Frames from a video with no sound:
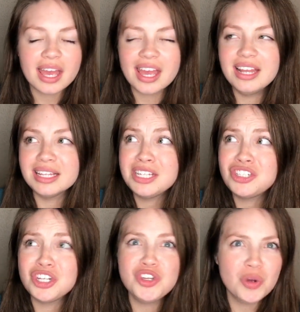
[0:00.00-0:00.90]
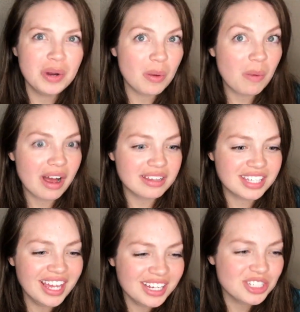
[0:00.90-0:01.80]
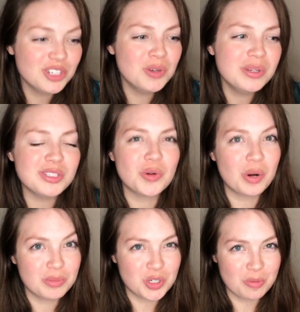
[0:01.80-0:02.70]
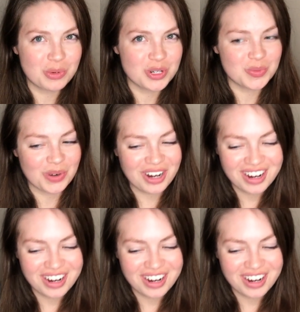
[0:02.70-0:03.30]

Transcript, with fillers: And at least she knew what it was. She knew what stormtroopers were.